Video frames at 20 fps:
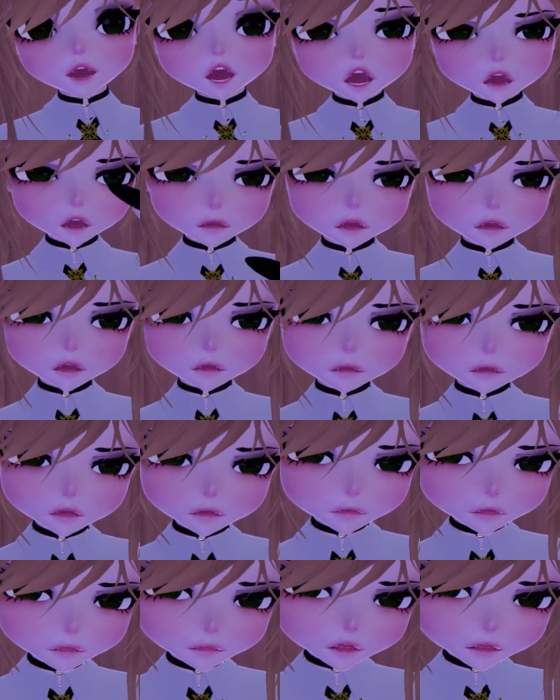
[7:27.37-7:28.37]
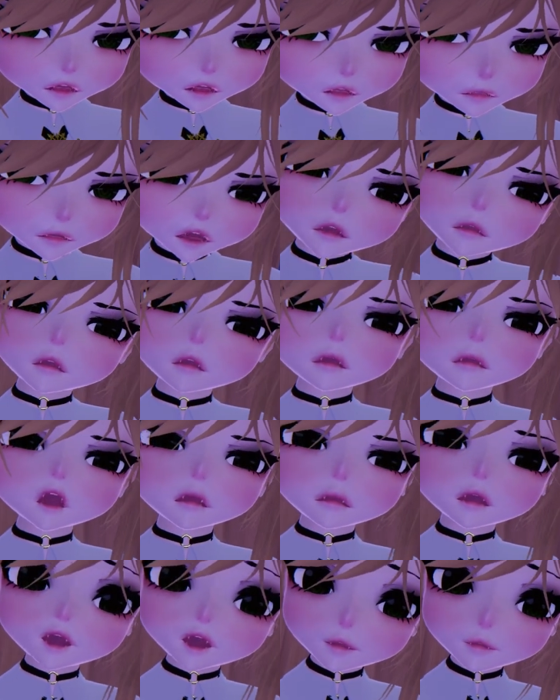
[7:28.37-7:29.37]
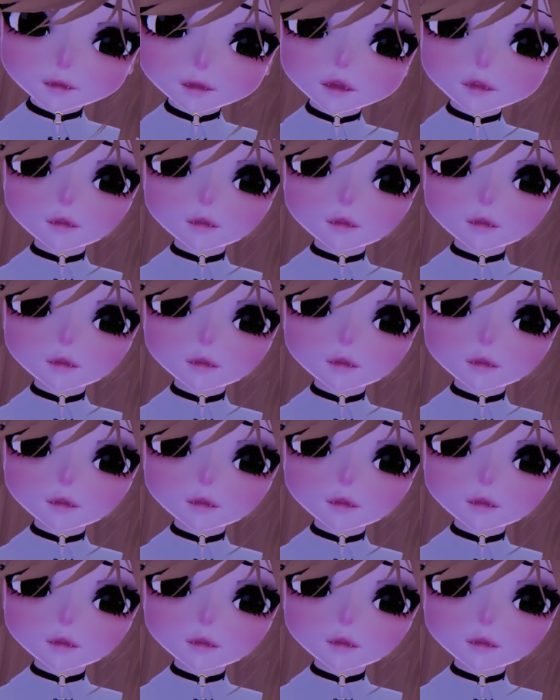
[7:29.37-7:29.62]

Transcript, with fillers: can convince him to do something a little bit